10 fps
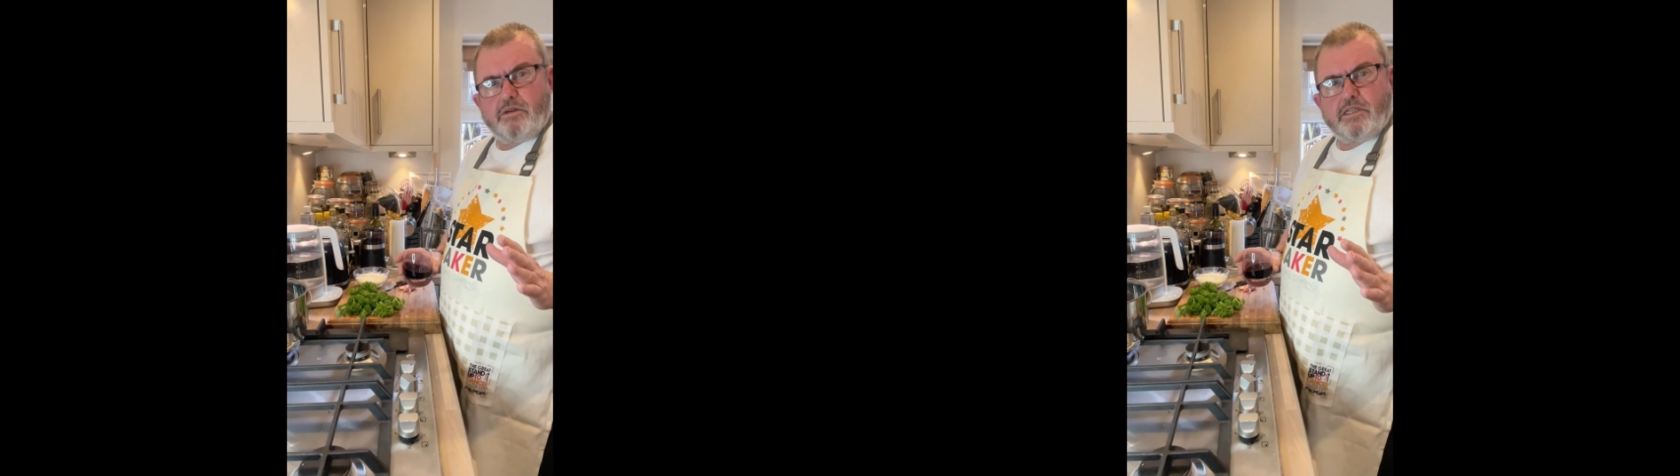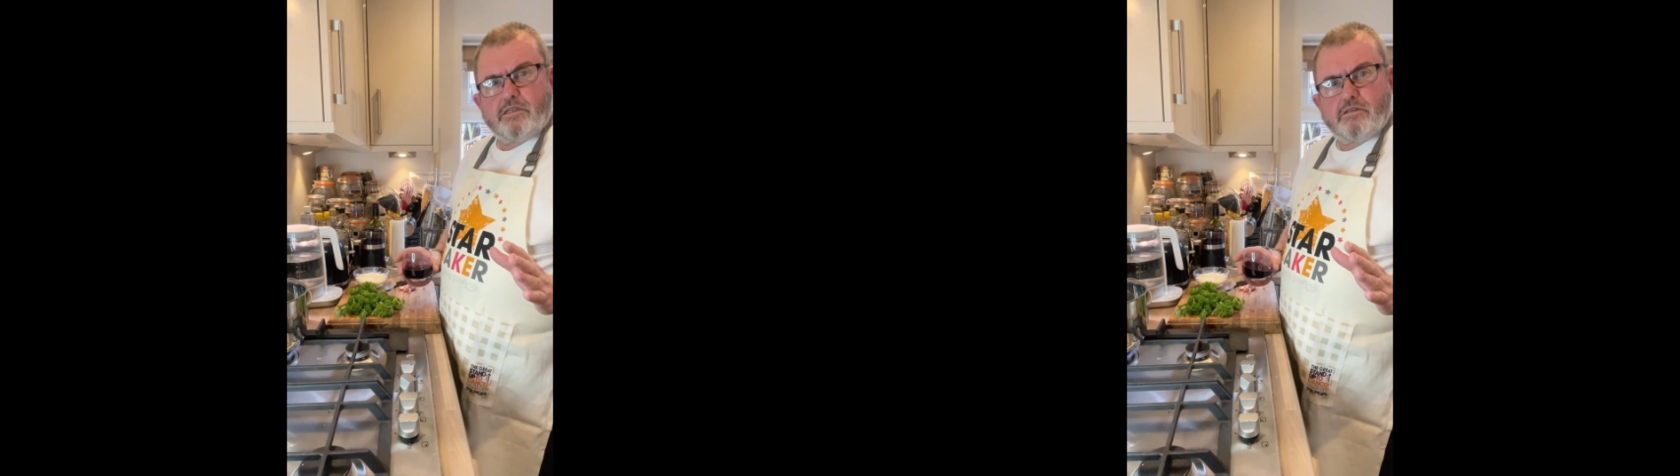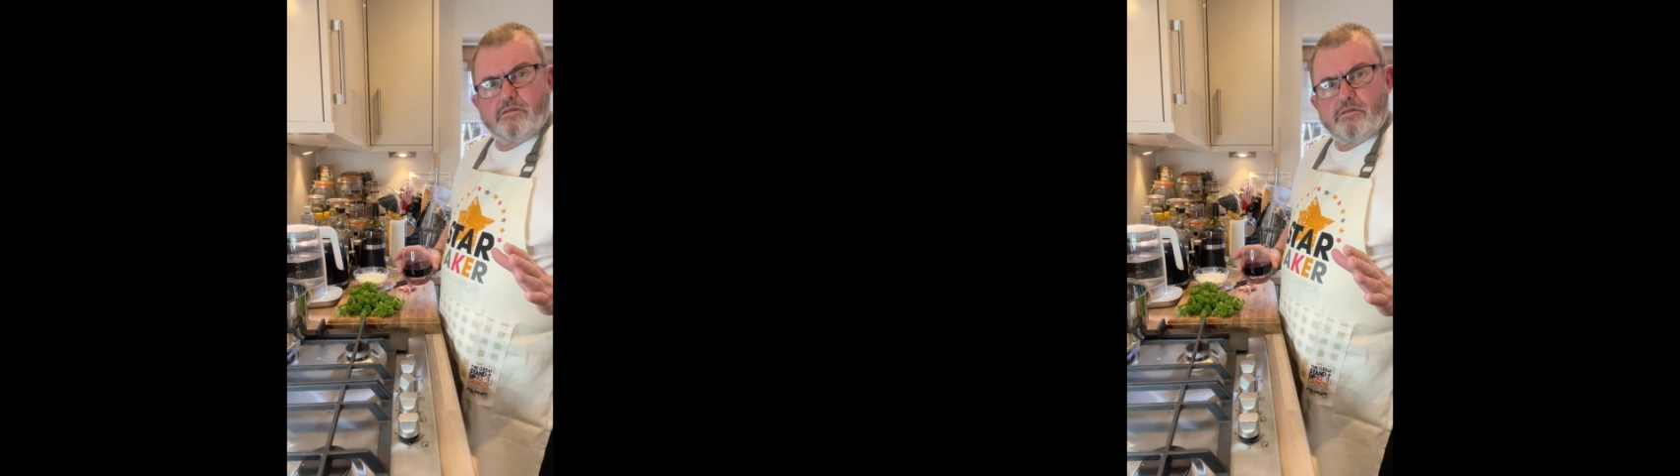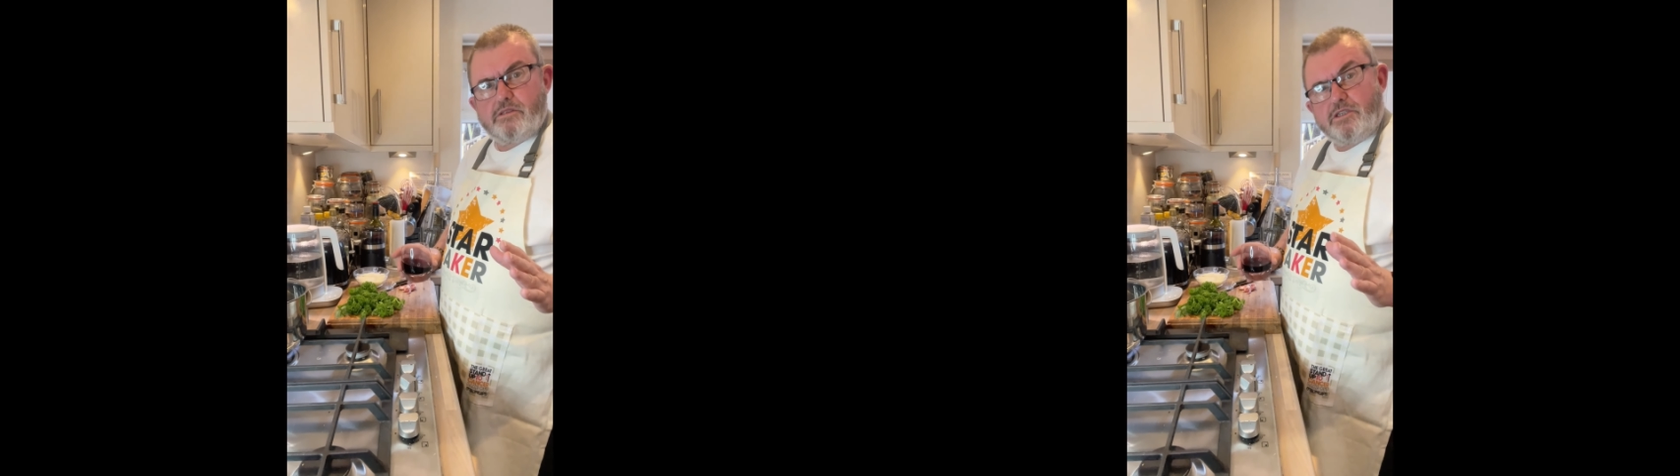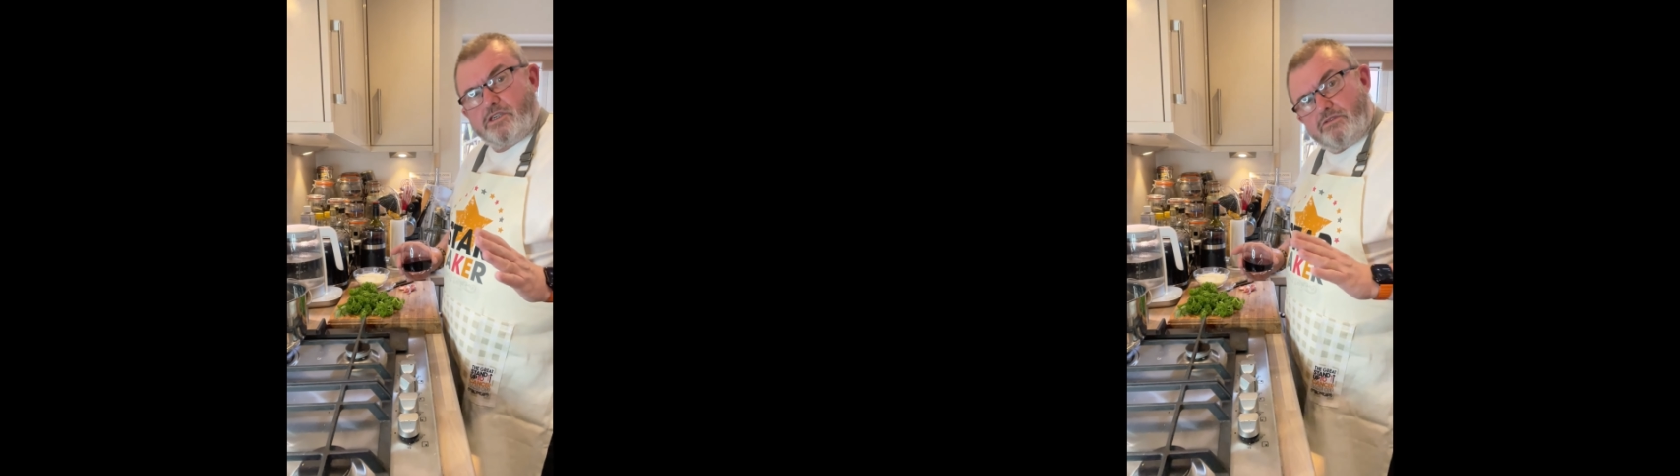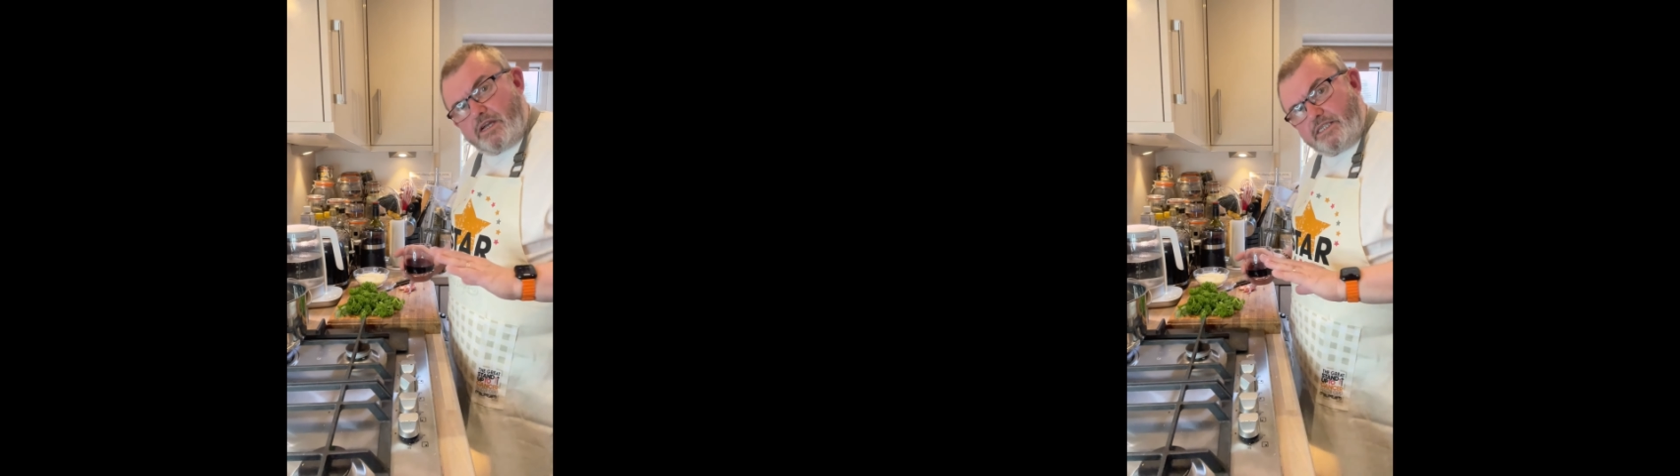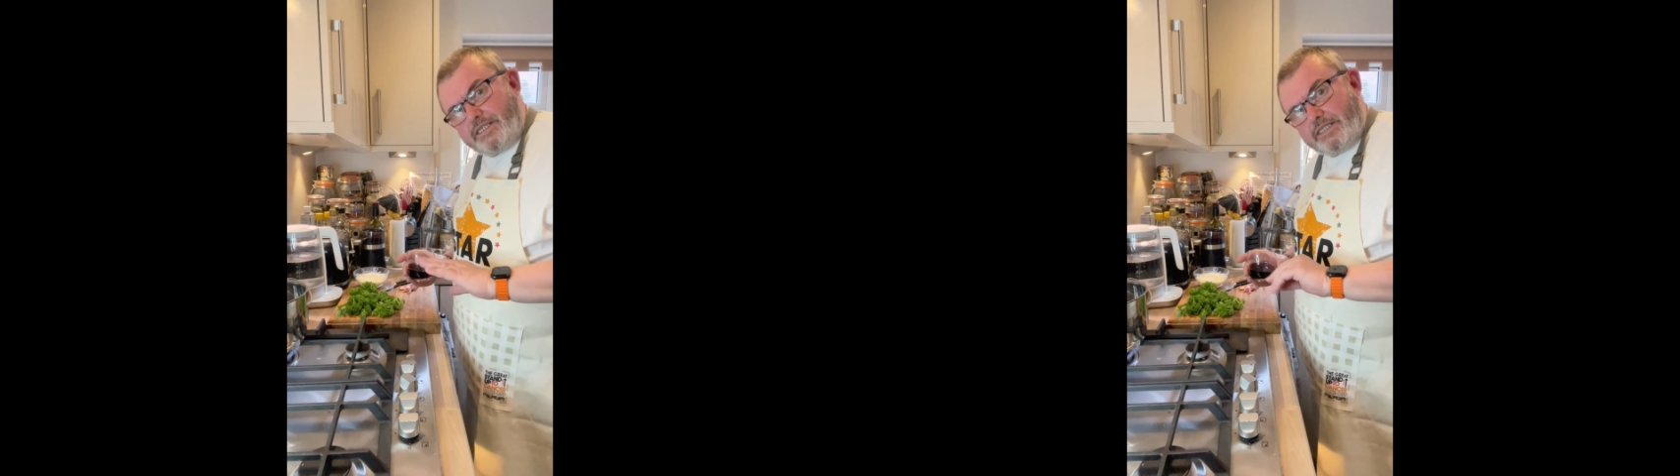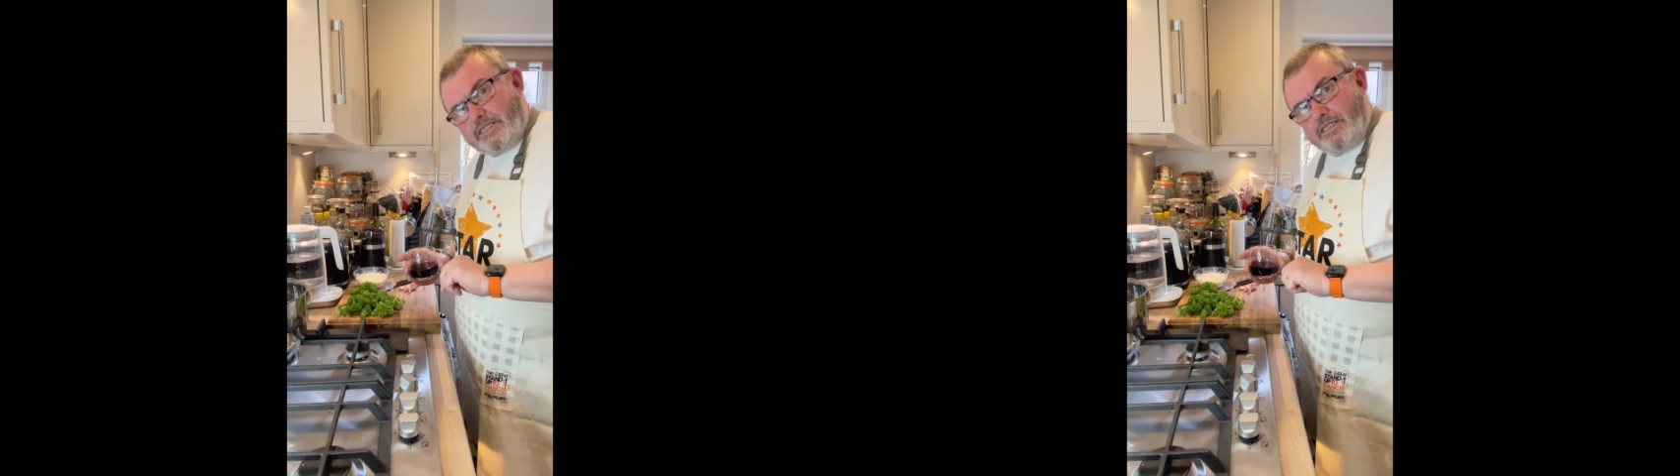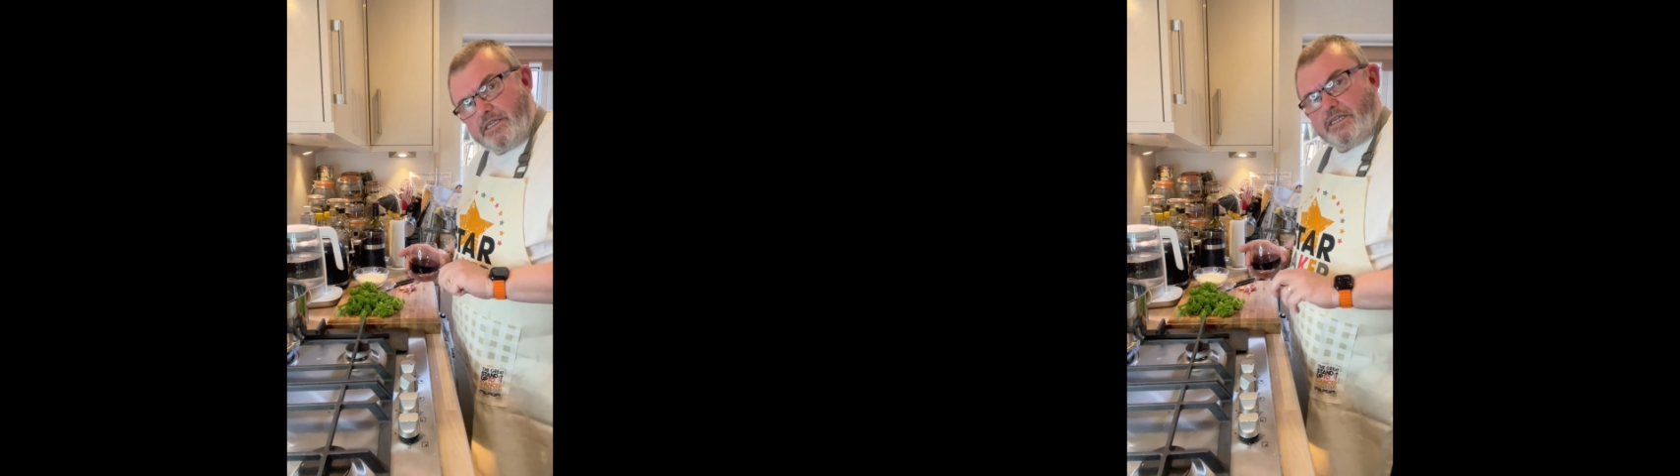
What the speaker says: it's Ukrainian,